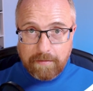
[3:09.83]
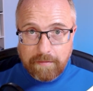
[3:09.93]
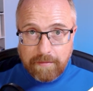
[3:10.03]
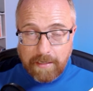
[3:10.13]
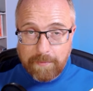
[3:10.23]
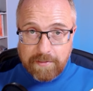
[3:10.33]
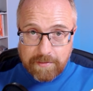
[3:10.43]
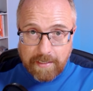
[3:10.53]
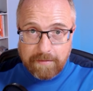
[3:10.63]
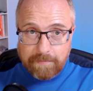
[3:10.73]
that we
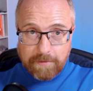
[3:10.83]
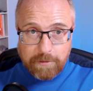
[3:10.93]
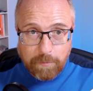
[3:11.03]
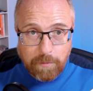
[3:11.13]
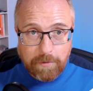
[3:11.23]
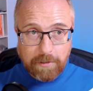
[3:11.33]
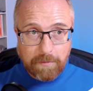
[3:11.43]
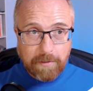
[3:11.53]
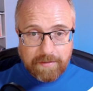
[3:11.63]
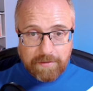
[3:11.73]
set just a moment
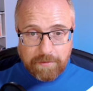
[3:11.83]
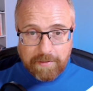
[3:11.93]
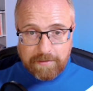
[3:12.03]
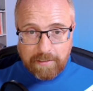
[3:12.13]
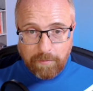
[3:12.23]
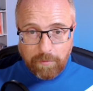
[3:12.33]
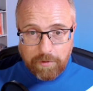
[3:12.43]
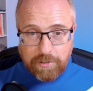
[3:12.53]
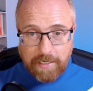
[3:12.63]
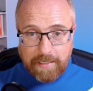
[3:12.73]
ago. So this number will
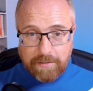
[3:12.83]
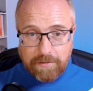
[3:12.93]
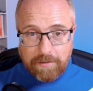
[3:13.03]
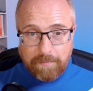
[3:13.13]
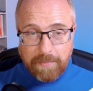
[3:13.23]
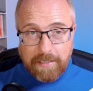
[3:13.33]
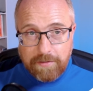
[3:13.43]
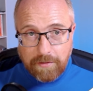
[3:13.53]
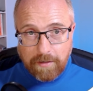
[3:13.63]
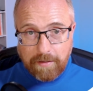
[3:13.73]
change
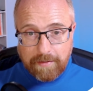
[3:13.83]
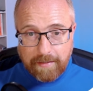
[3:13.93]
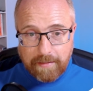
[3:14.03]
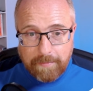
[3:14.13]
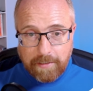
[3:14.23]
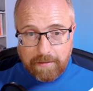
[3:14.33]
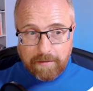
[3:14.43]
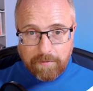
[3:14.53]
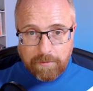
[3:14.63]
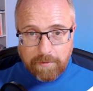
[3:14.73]
based on that limit.
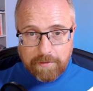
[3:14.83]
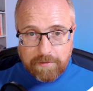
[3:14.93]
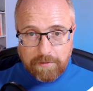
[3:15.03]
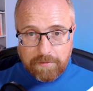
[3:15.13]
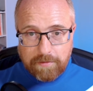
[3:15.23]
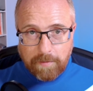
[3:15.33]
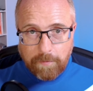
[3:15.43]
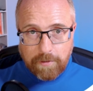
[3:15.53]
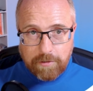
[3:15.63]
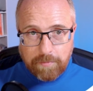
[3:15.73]
Wonder where this goes.
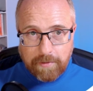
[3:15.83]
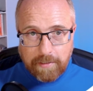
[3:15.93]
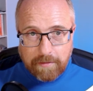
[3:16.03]
Upgrade your plan.